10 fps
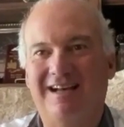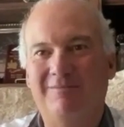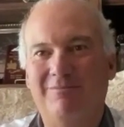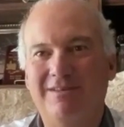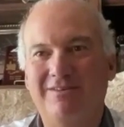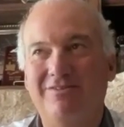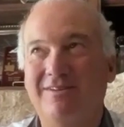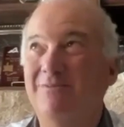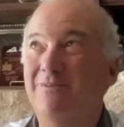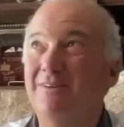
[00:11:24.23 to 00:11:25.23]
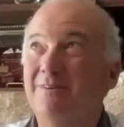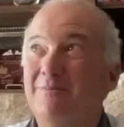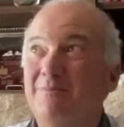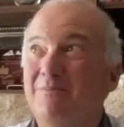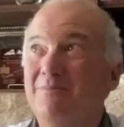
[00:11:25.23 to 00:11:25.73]
We used it for,
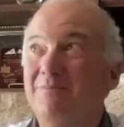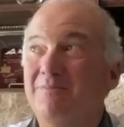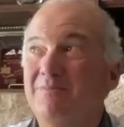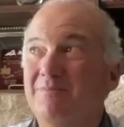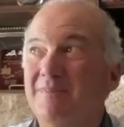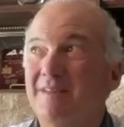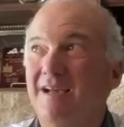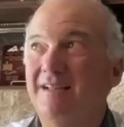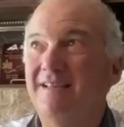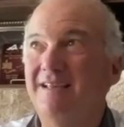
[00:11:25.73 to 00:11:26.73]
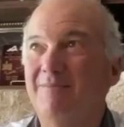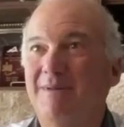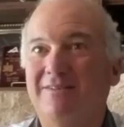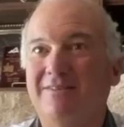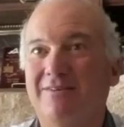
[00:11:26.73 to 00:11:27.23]
I think,
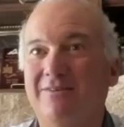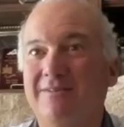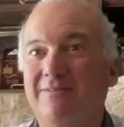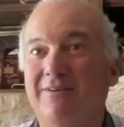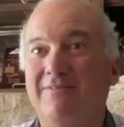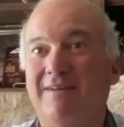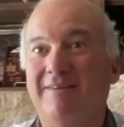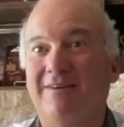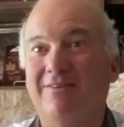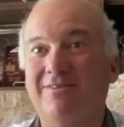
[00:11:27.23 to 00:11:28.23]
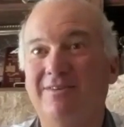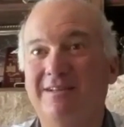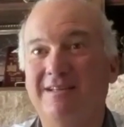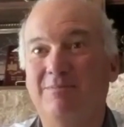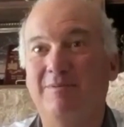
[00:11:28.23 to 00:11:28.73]
about 30, 35 hours of
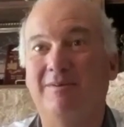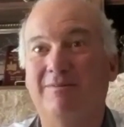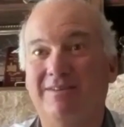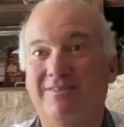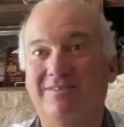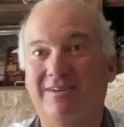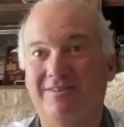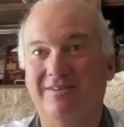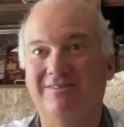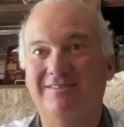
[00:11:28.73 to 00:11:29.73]
the Bermuda Race this year, too.